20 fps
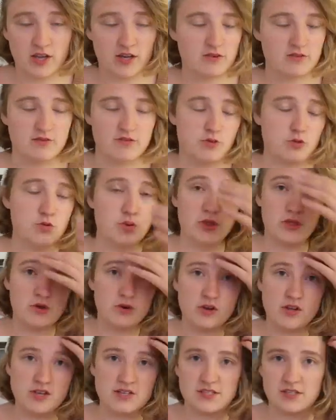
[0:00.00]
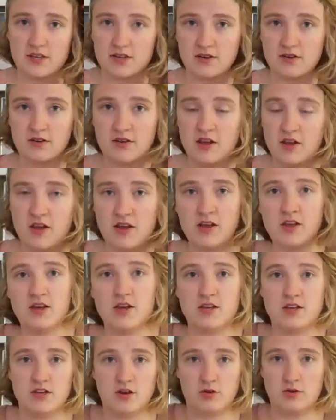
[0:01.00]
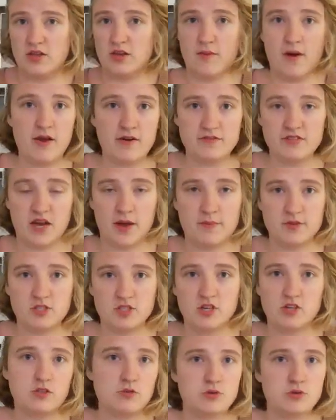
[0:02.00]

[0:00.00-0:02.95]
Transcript: and 3:30 isn't the amount of time it took.